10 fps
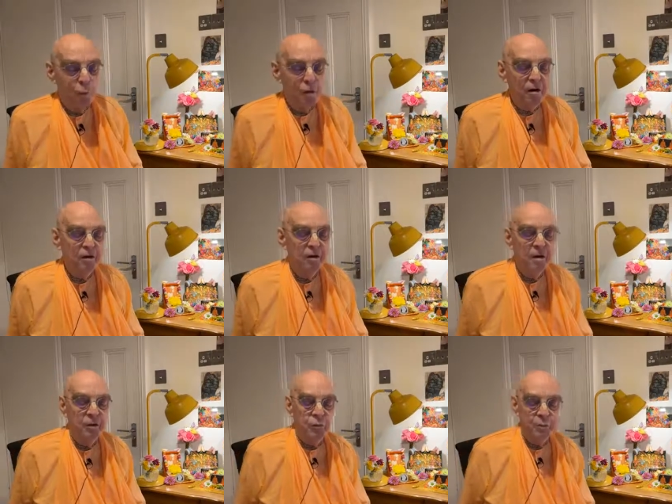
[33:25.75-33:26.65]
war
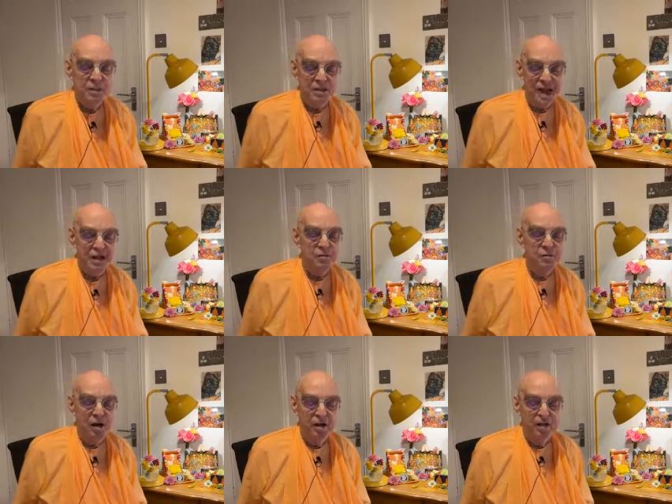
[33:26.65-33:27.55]
would be
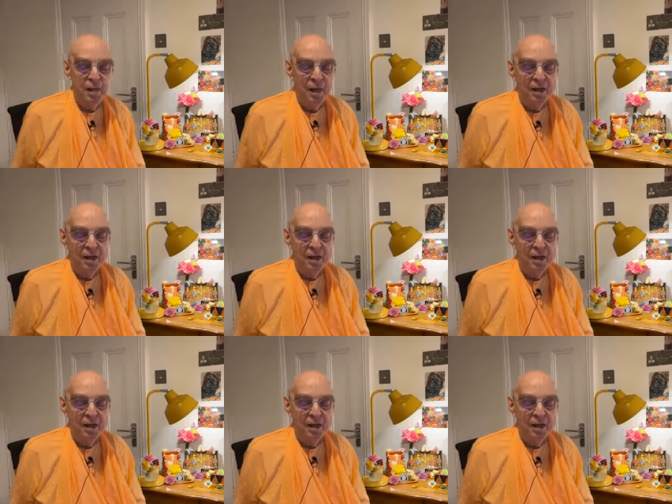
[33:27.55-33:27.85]
satisfied